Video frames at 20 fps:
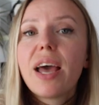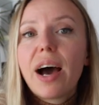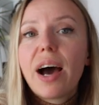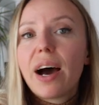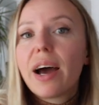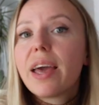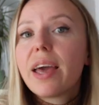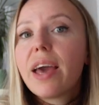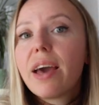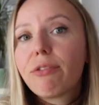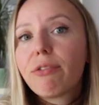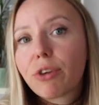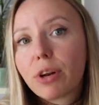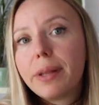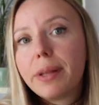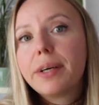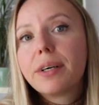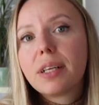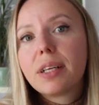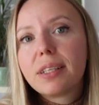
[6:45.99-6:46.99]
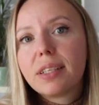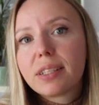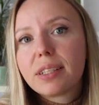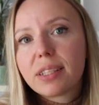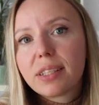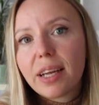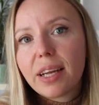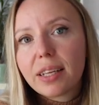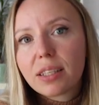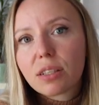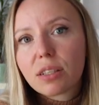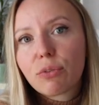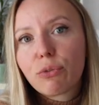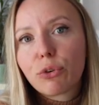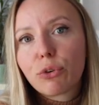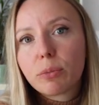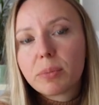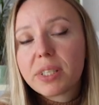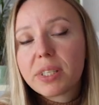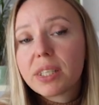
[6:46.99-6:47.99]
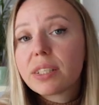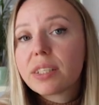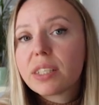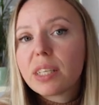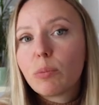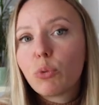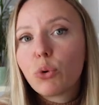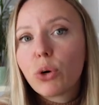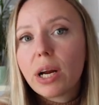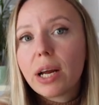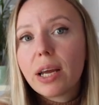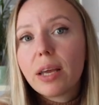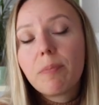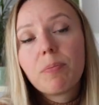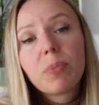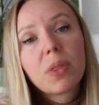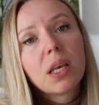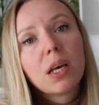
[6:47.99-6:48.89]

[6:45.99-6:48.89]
I have clearly the stats from Sale Samurai